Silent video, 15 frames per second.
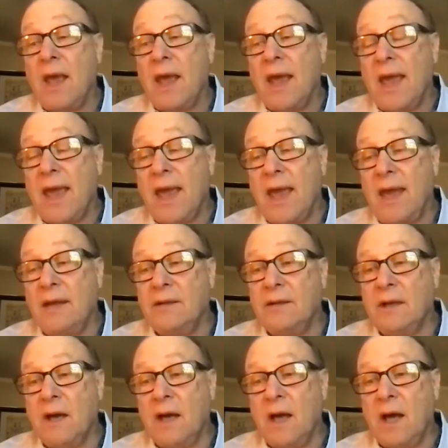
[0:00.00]
and
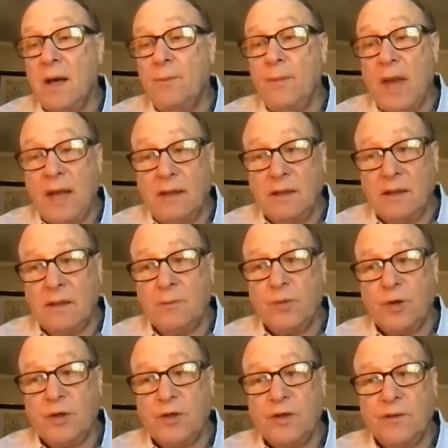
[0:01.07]
met the
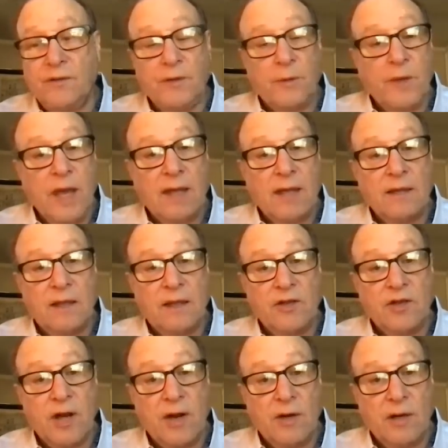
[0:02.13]
person from Catholic
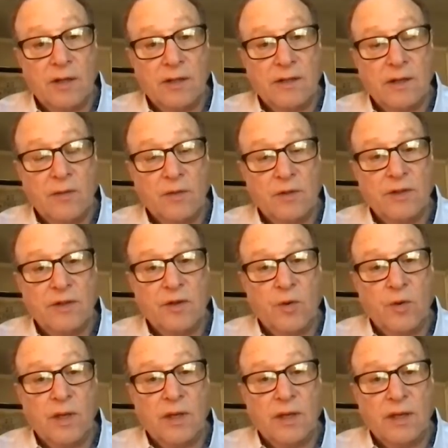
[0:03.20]
Charities that was
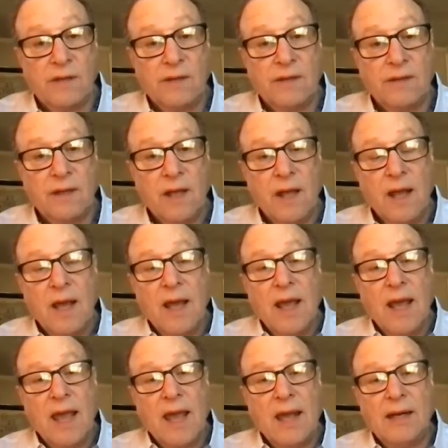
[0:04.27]
doing this.
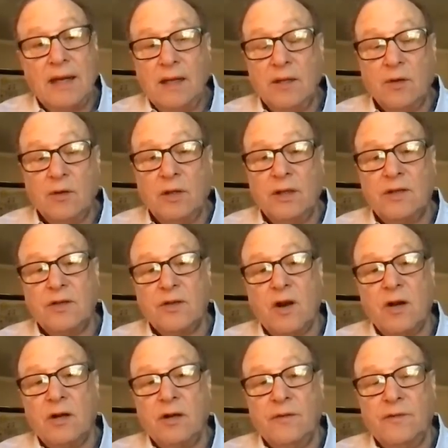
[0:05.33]
And he had only
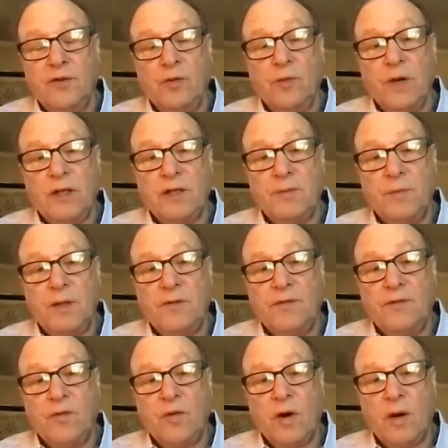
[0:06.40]
started a few months
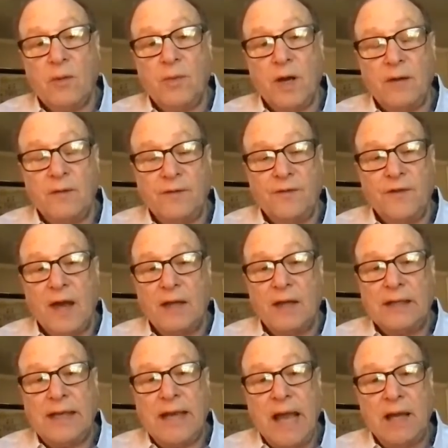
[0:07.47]
before, but found
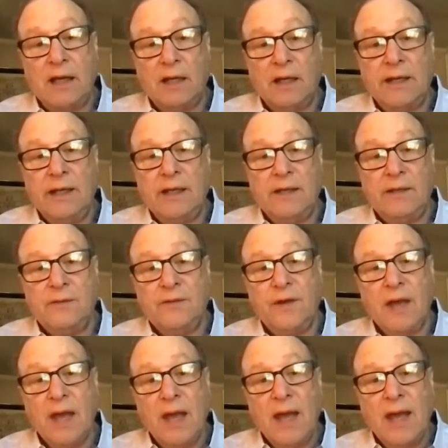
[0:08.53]
he had to leave
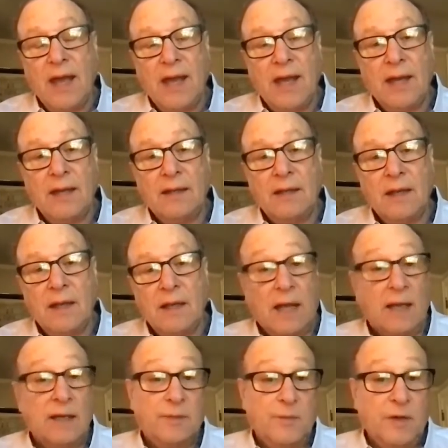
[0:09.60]
and
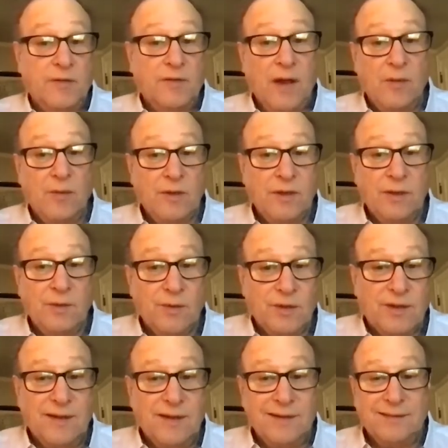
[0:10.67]
asked me if I was
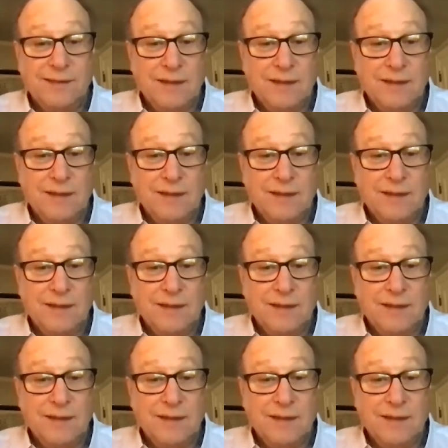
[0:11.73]
interested.